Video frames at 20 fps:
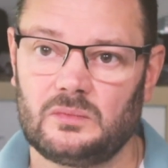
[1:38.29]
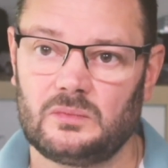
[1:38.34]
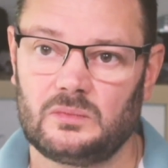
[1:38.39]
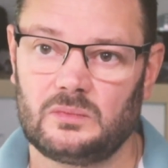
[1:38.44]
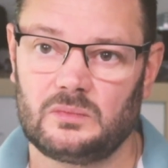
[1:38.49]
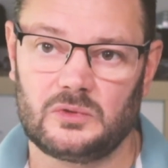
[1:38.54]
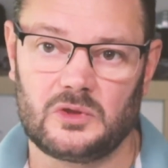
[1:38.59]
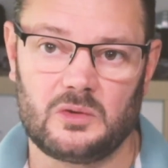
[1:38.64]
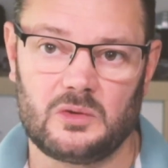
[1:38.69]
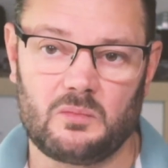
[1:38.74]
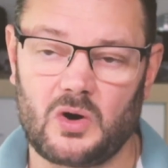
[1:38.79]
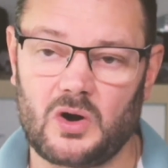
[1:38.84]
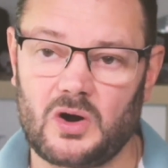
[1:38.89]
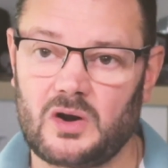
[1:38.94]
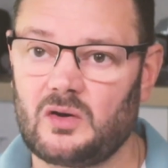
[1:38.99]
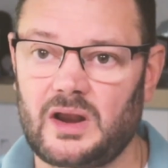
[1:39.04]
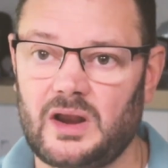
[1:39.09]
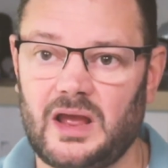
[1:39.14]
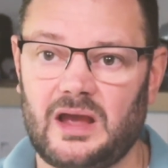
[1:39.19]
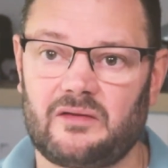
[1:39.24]
you might
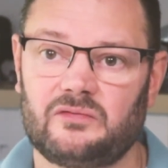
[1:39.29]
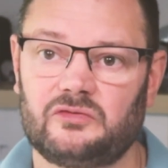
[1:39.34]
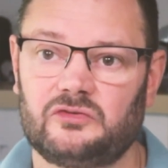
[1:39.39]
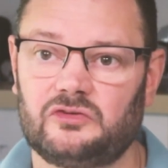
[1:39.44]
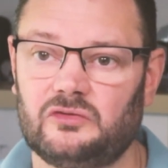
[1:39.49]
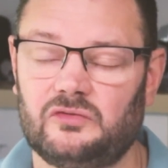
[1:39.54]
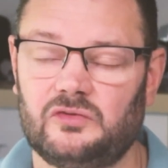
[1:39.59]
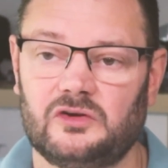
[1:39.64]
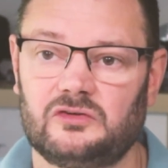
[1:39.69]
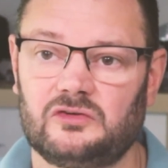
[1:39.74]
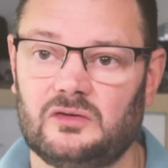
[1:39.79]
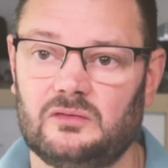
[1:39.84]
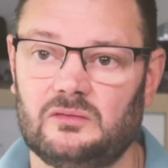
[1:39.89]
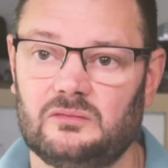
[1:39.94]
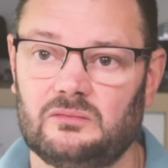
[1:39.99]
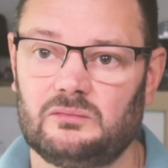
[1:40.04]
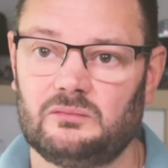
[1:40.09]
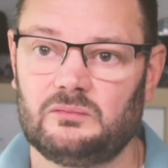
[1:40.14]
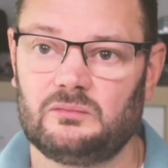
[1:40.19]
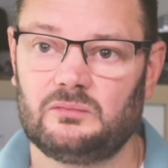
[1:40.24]
not have sufficient
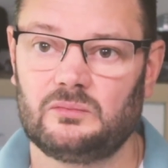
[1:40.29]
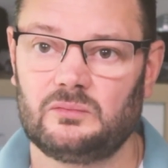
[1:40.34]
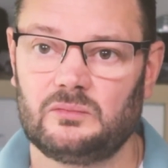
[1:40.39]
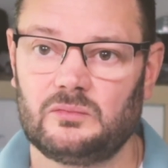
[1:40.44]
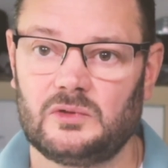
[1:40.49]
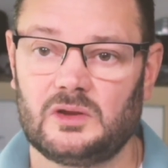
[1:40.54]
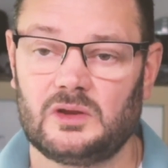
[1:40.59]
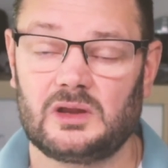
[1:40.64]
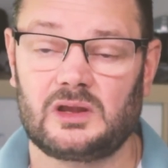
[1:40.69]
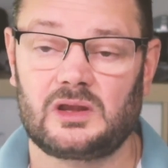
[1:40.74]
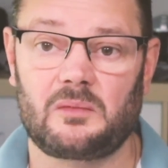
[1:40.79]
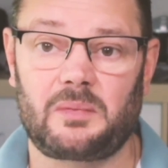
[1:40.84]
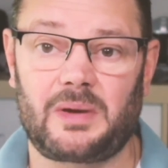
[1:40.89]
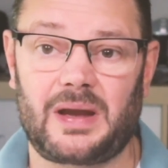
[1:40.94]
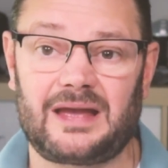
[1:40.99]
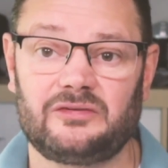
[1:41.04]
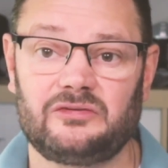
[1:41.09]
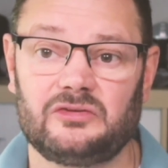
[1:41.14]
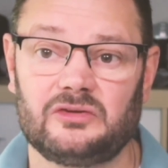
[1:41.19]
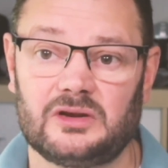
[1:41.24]

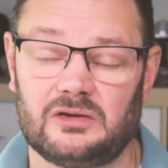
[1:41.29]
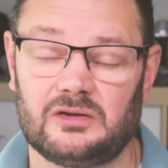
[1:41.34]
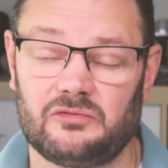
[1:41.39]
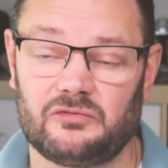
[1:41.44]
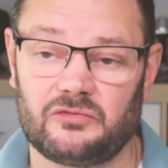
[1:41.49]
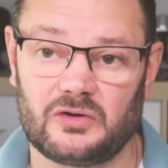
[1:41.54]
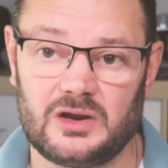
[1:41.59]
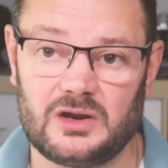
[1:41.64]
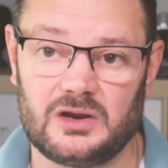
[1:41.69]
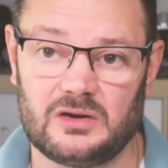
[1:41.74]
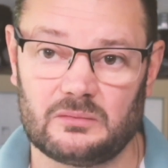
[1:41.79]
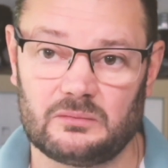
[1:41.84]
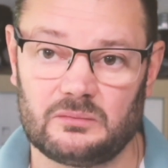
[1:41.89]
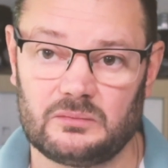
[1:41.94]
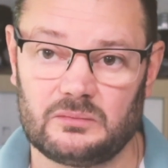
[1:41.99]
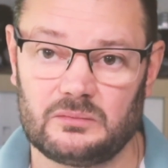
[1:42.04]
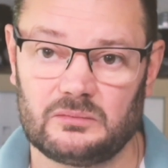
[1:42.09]
capacity, freedom,